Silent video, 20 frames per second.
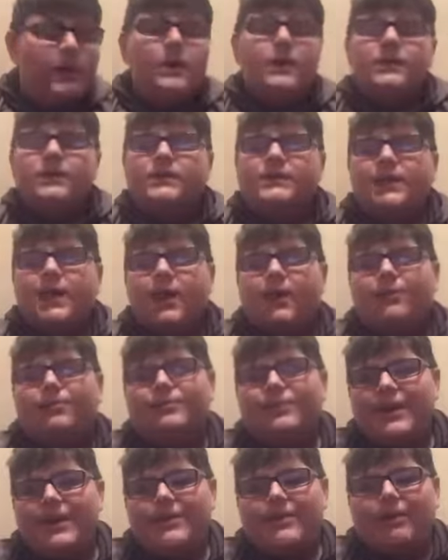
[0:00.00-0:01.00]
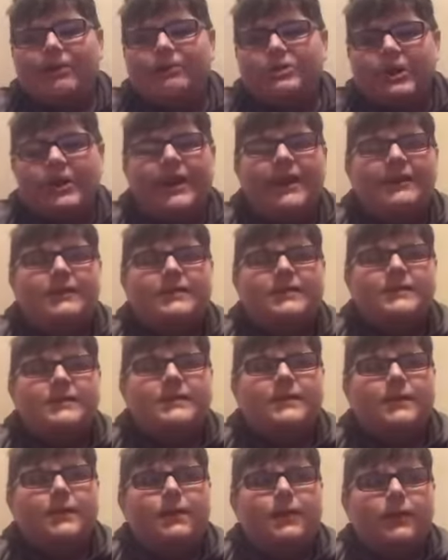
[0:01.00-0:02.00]
so pretty much
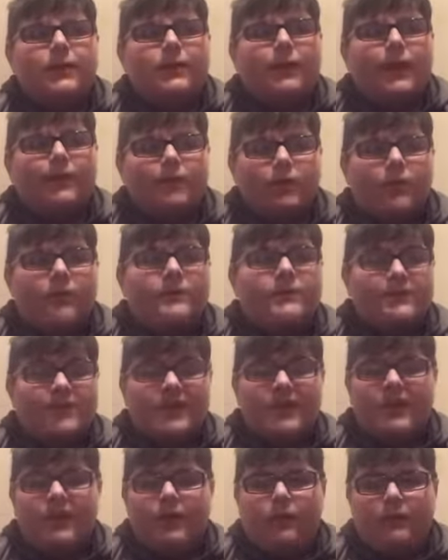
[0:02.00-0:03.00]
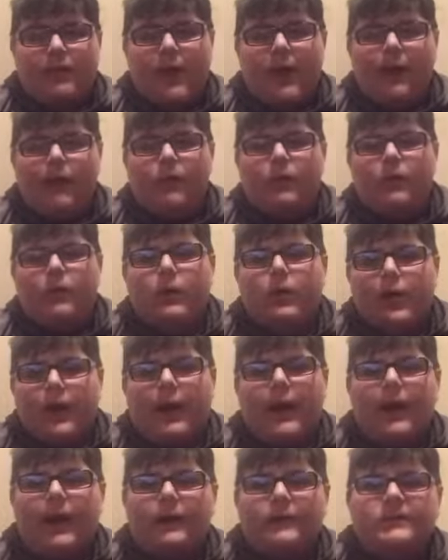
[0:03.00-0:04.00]
I'm doing this video now
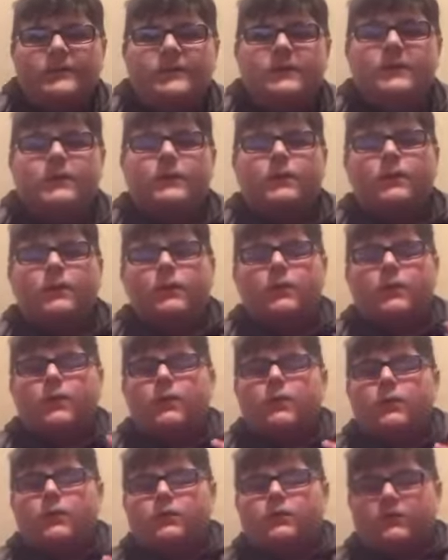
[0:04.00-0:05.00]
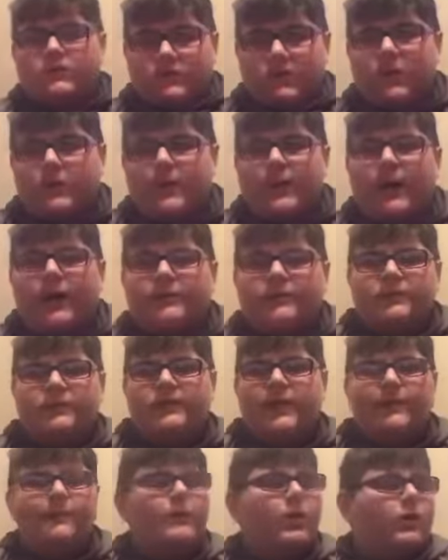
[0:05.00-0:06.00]
as 2 parts because
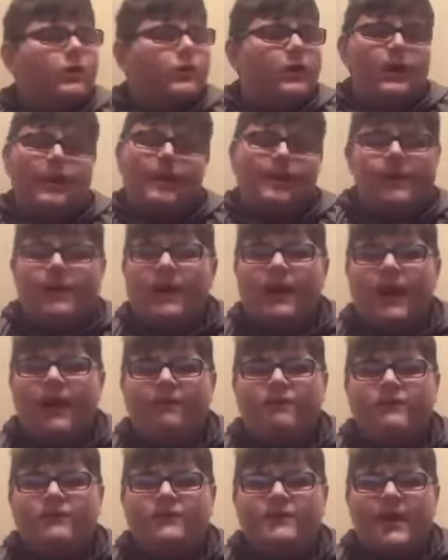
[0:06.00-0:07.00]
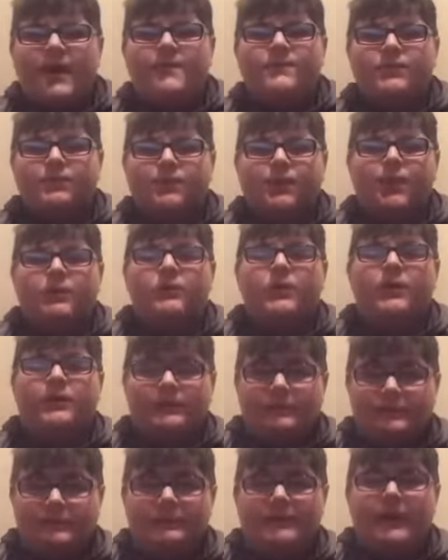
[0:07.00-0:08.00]
I'm not going to have time to upload a
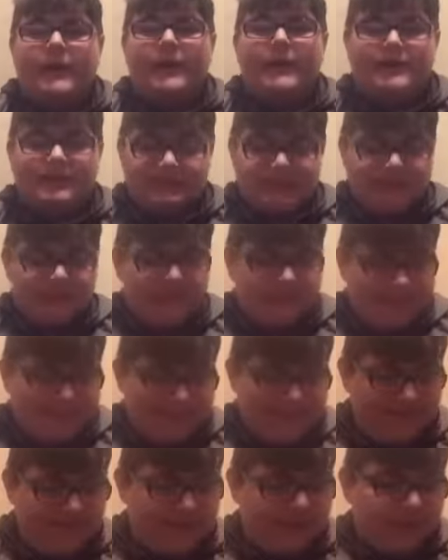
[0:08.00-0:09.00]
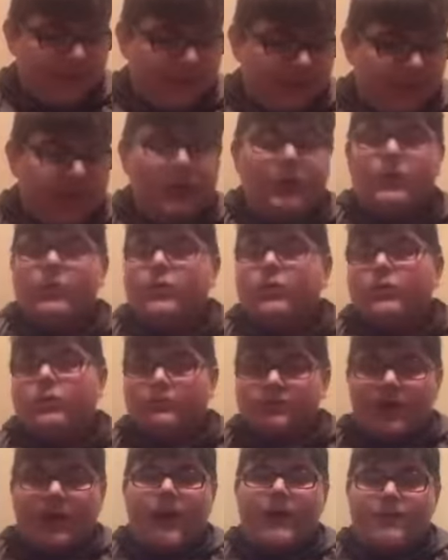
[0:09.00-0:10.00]
92-minute video,
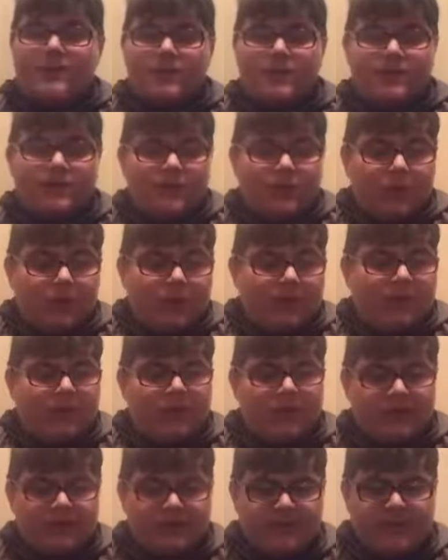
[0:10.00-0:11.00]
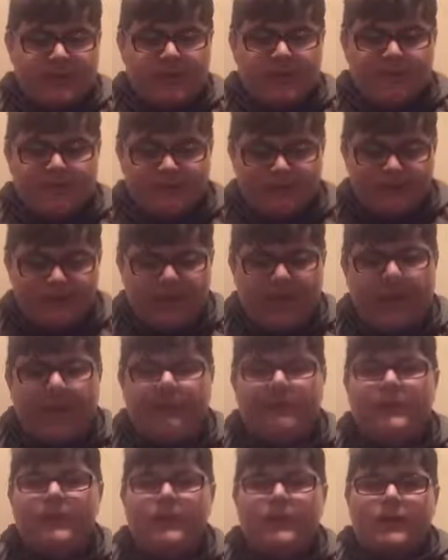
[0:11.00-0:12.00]
90-minute video even. So yeah,
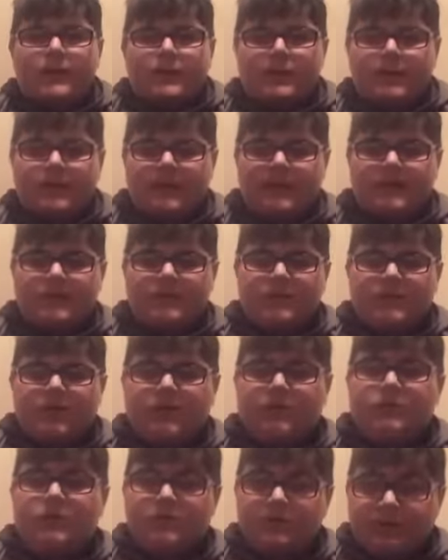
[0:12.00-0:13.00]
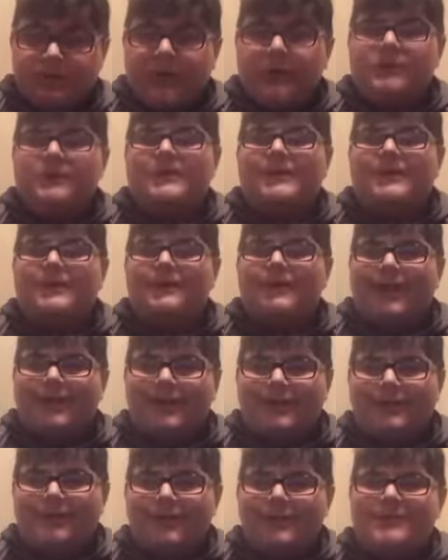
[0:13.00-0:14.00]
let's move on to Chelsea, and I
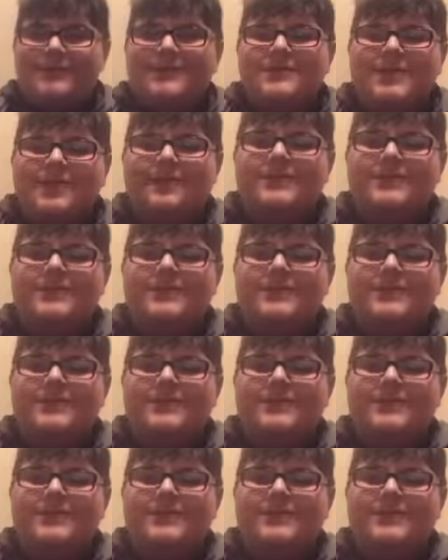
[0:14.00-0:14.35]
promise this time it's